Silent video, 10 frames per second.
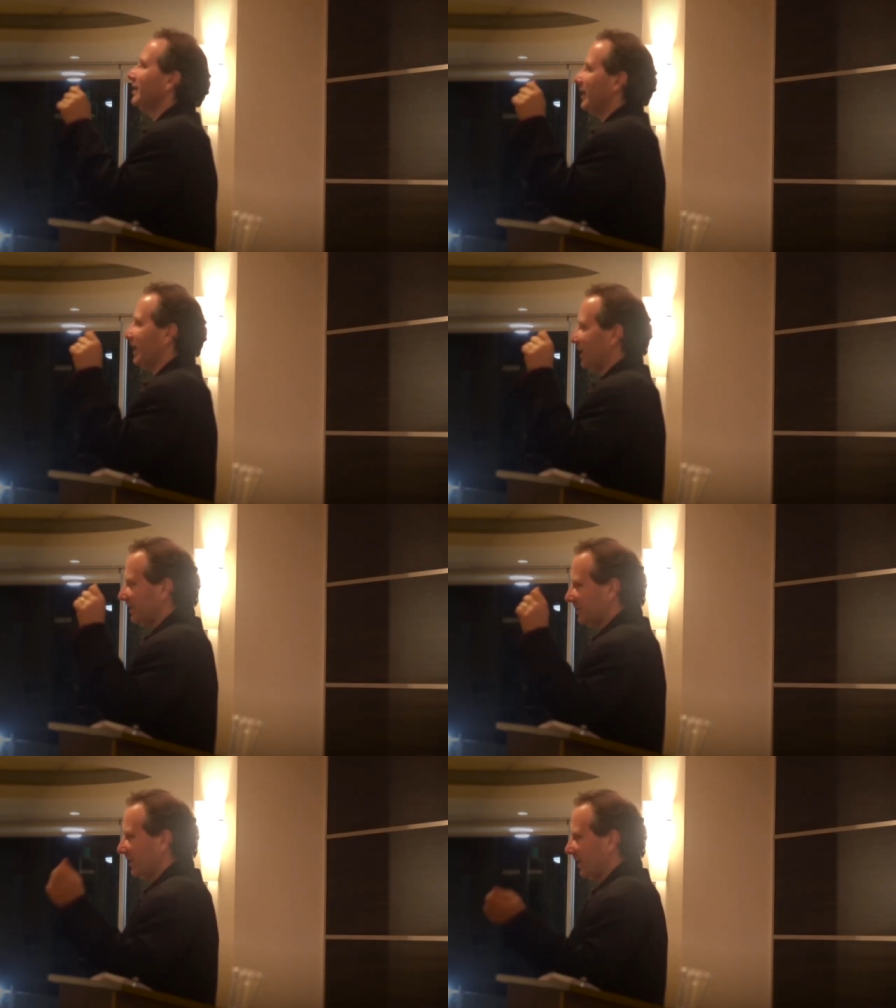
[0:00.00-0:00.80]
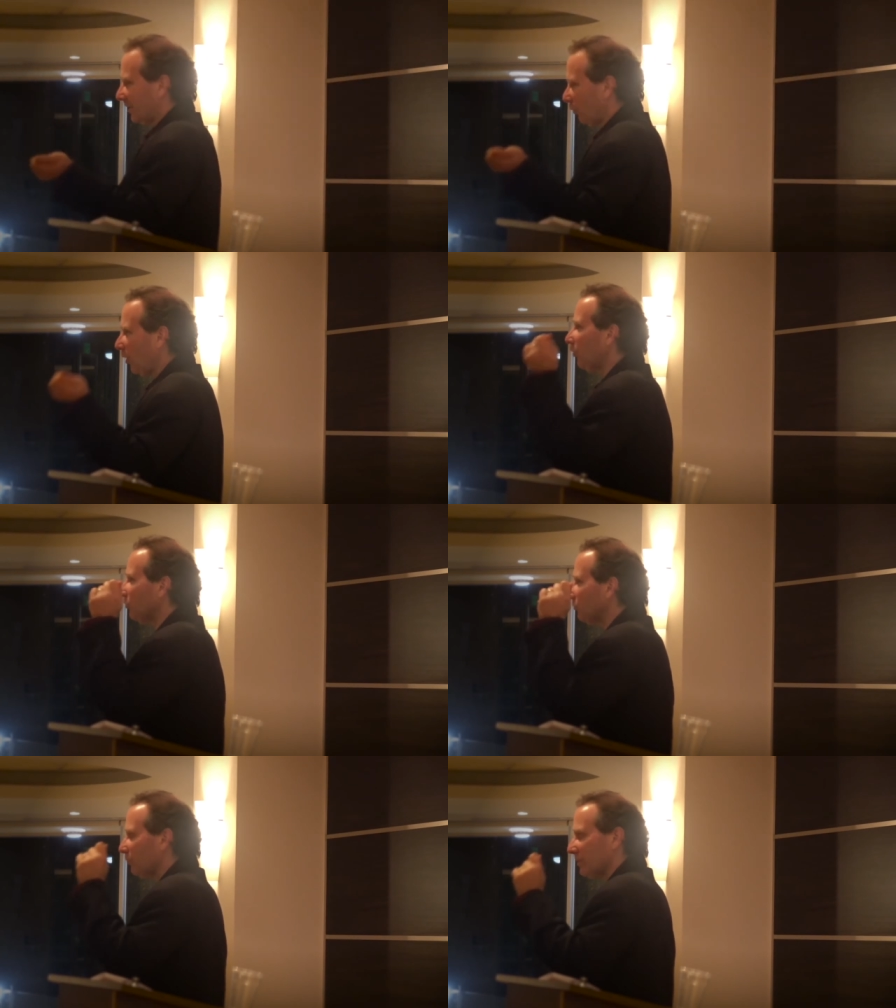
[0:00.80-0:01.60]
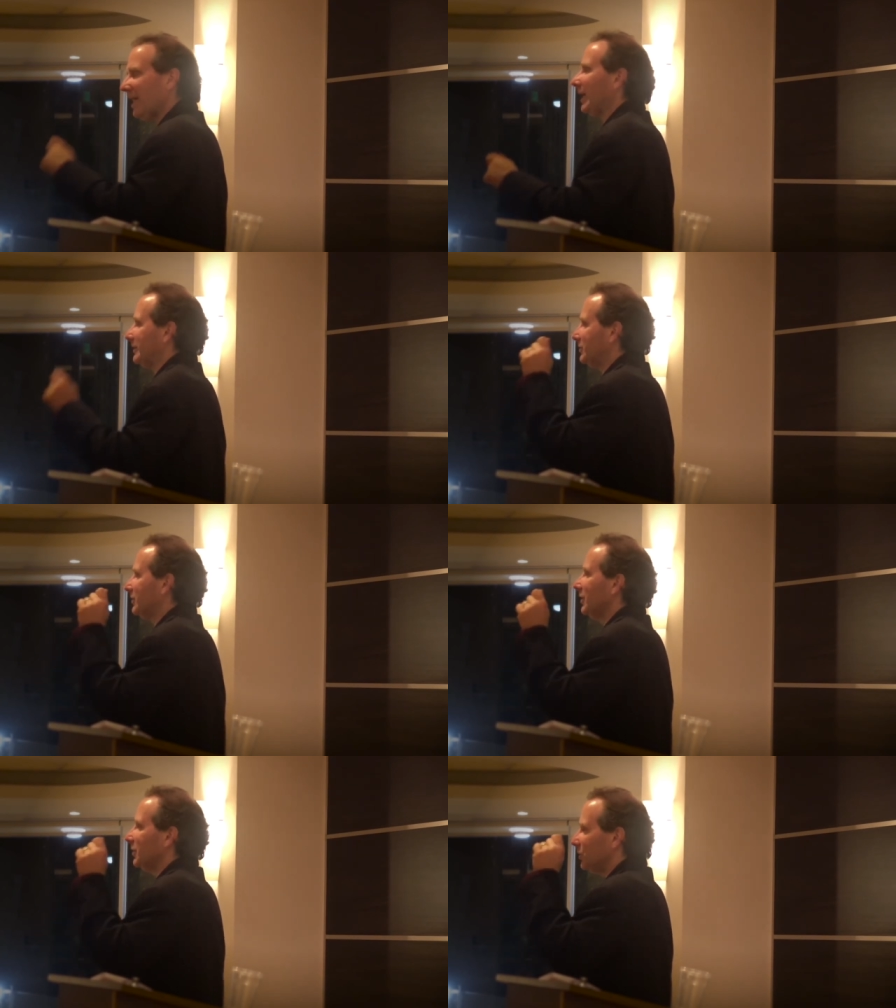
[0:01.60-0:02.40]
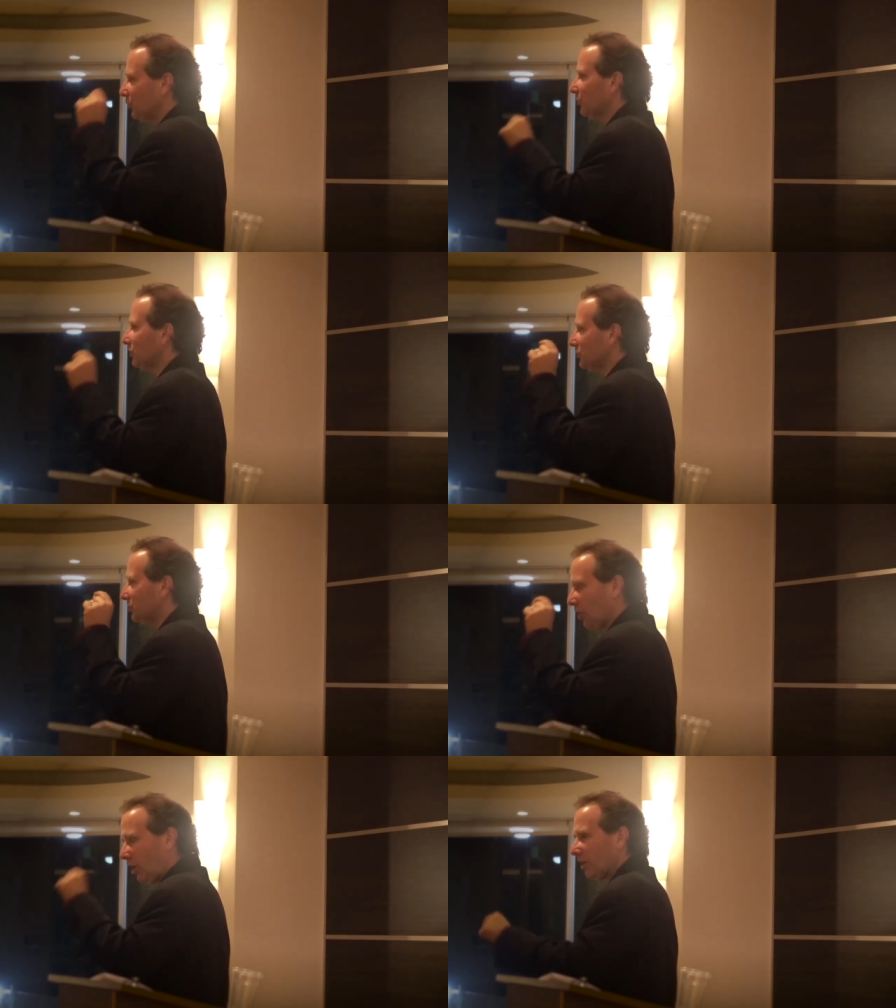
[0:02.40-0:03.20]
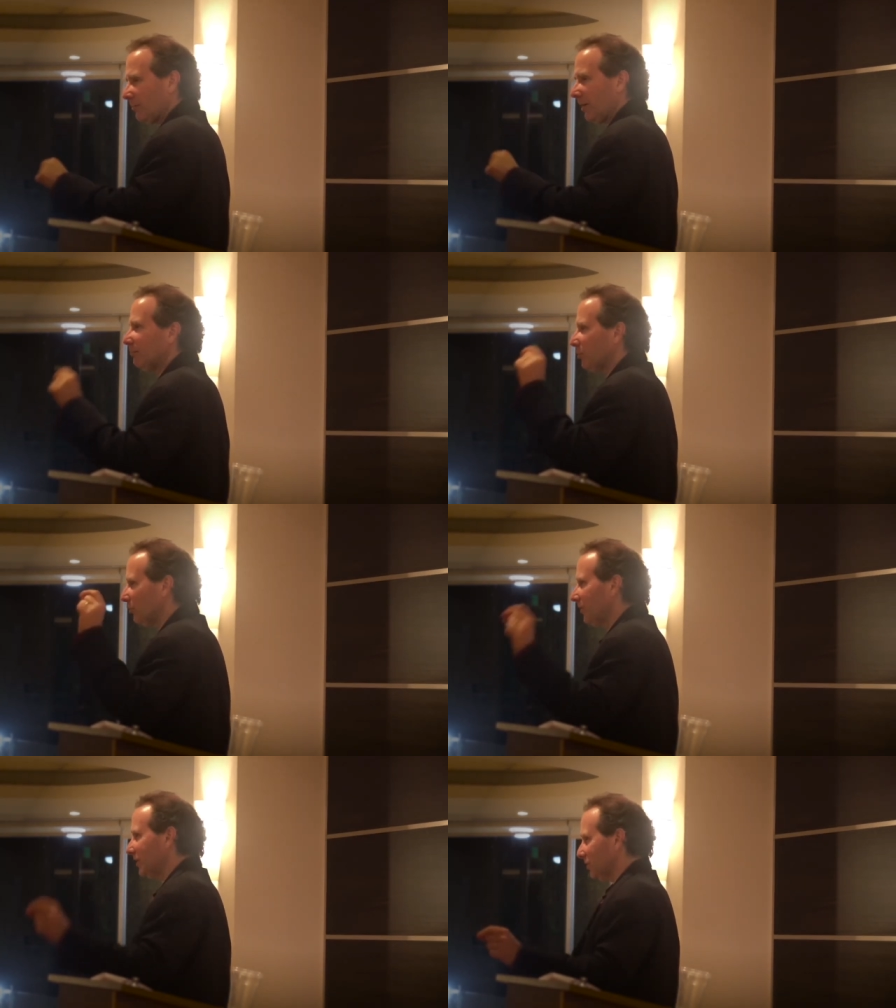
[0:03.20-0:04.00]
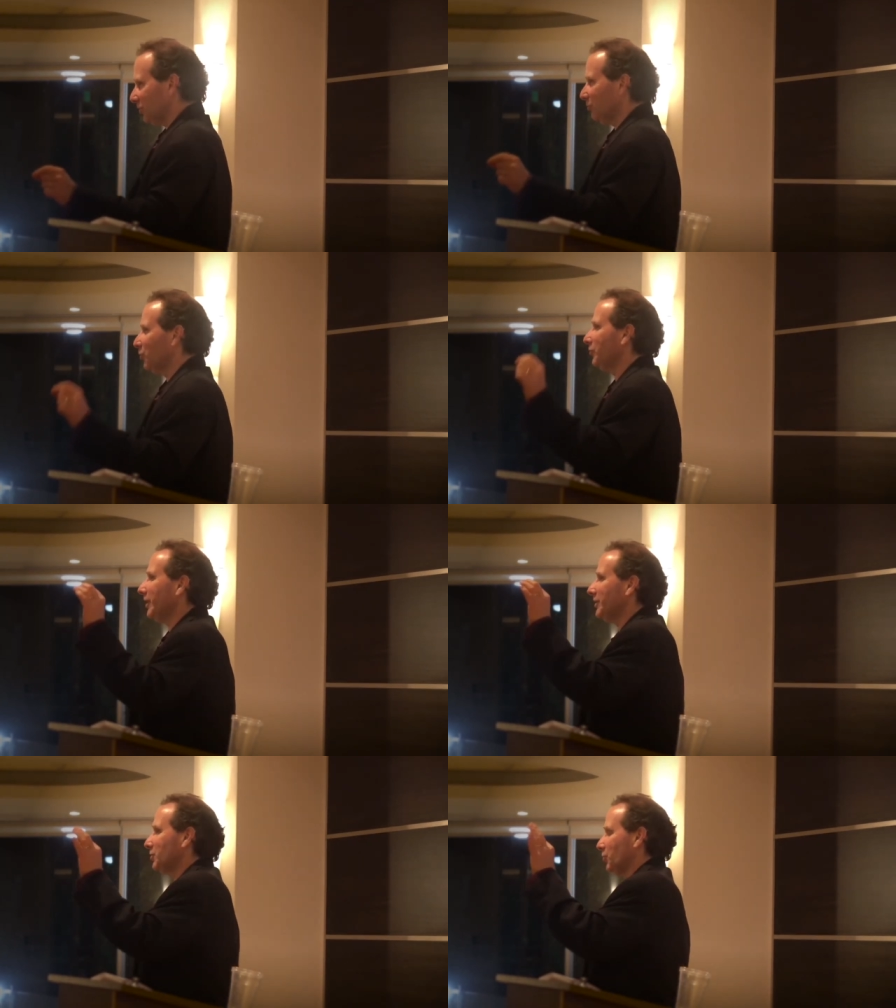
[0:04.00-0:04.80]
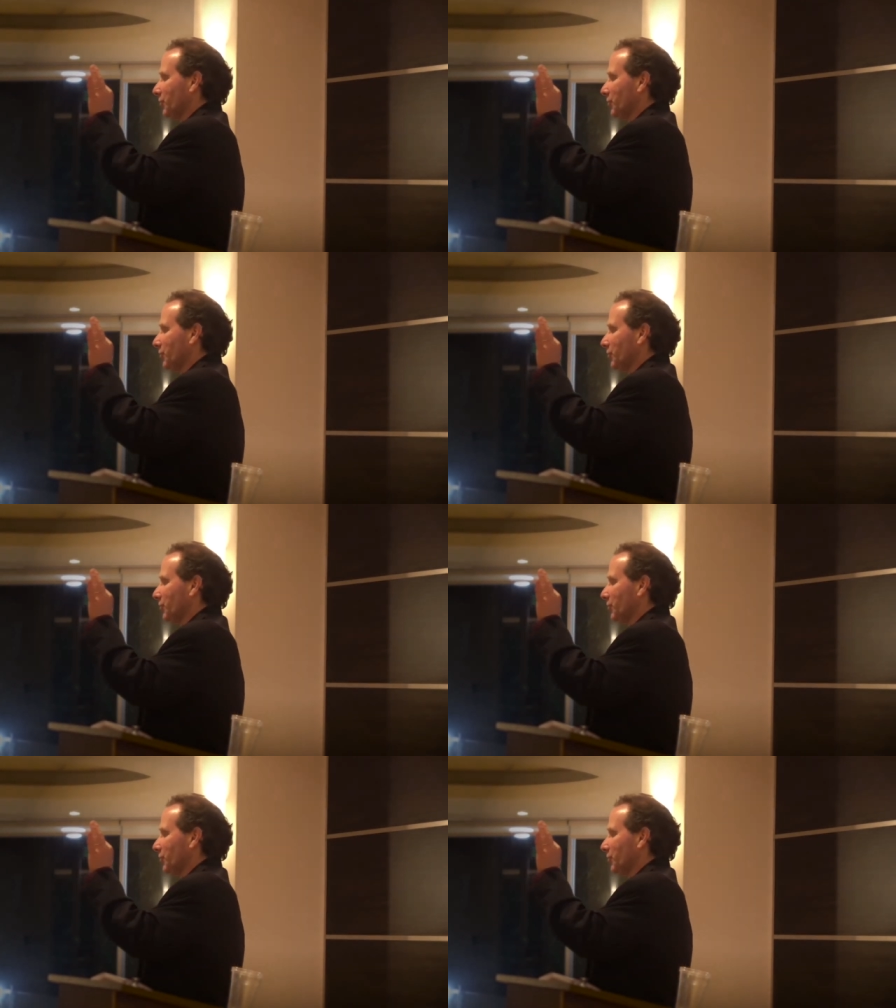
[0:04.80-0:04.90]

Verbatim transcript: Can I, can I quote? Yes, you can talk about movies in your movies.